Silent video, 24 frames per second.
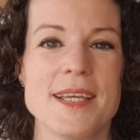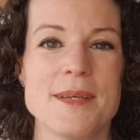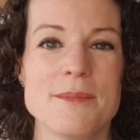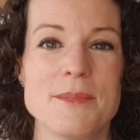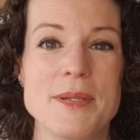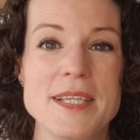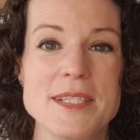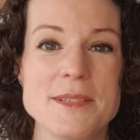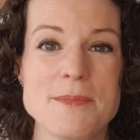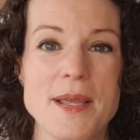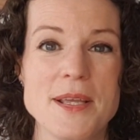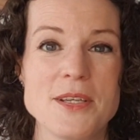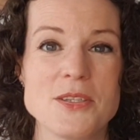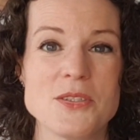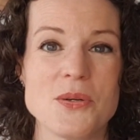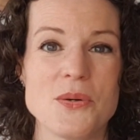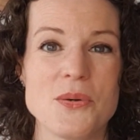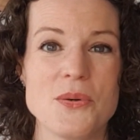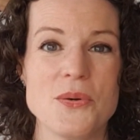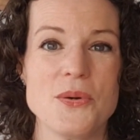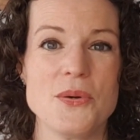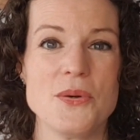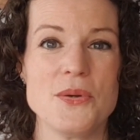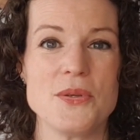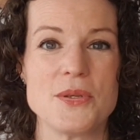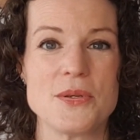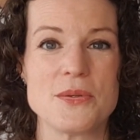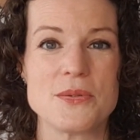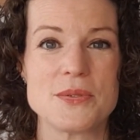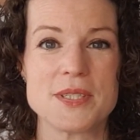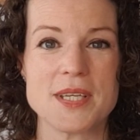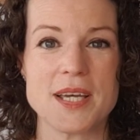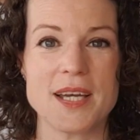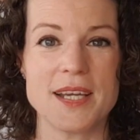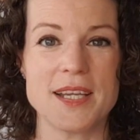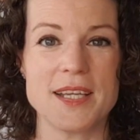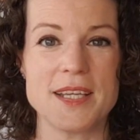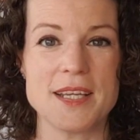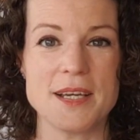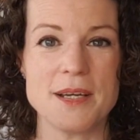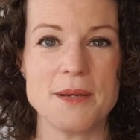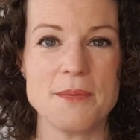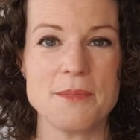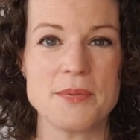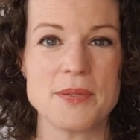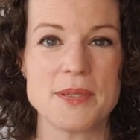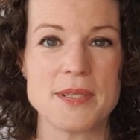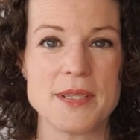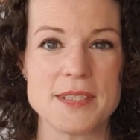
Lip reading: Please make sure you sign up.